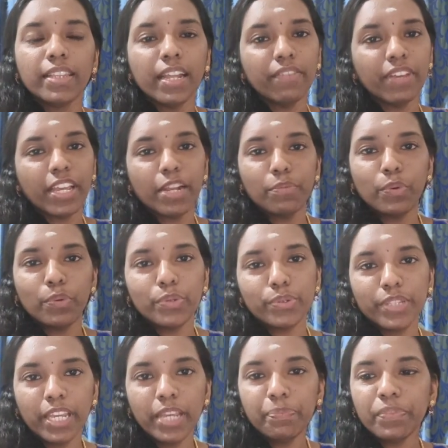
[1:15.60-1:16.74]
Then we can move
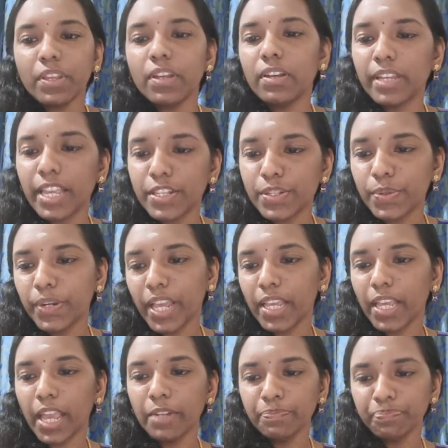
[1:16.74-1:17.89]
to the case note
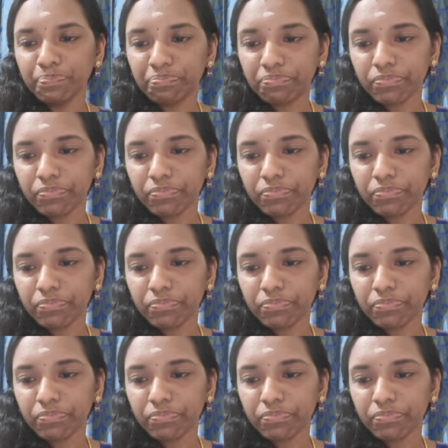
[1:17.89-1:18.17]
again.